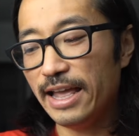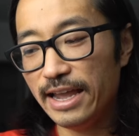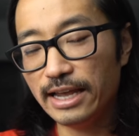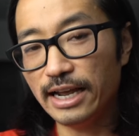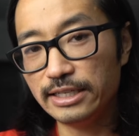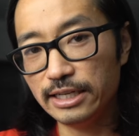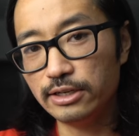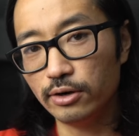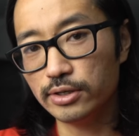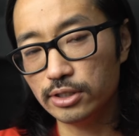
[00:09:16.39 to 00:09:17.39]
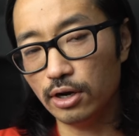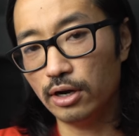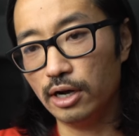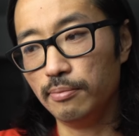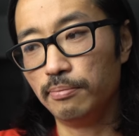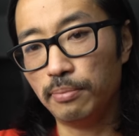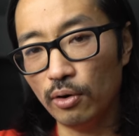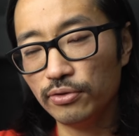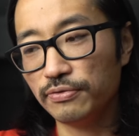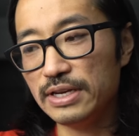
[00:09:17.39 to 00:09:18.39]
And I did notice on
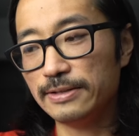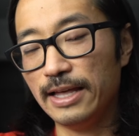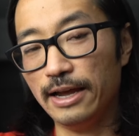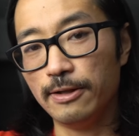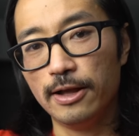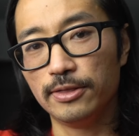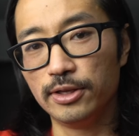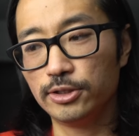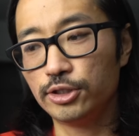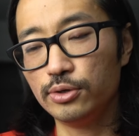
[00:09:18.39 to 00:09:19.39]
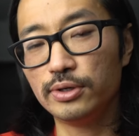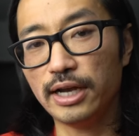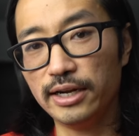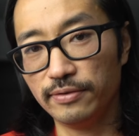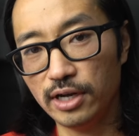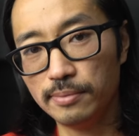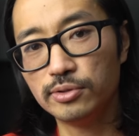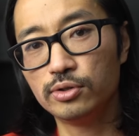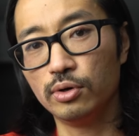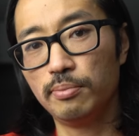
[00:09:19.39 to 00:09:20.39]
both feet that the shoe kind of
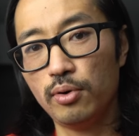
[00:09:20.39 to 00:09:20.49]
comes to a